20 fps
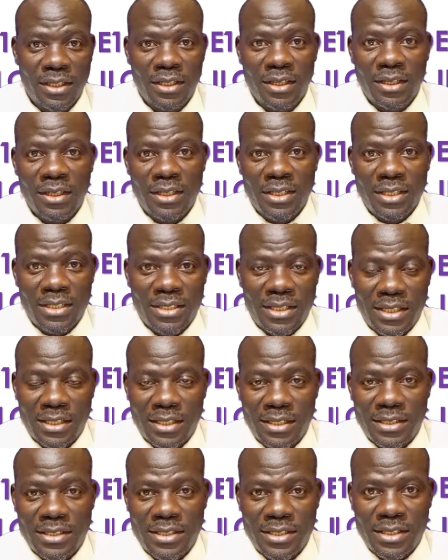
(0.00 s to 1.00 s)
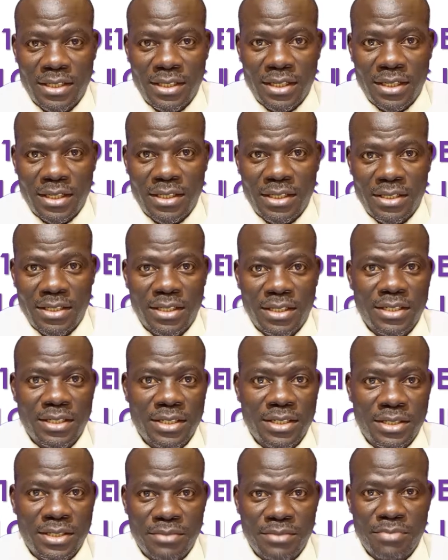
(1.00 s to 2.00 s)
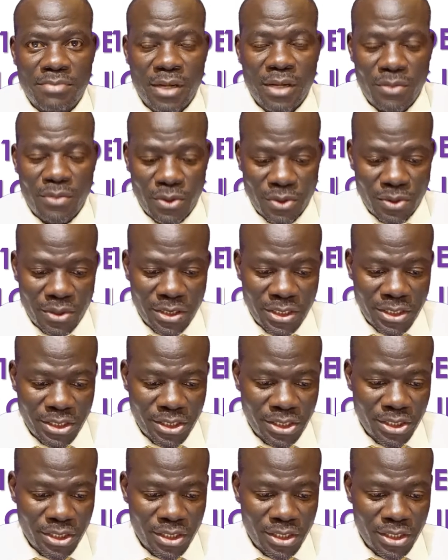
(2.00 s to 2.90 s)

Standard 6 Bible Knowledge.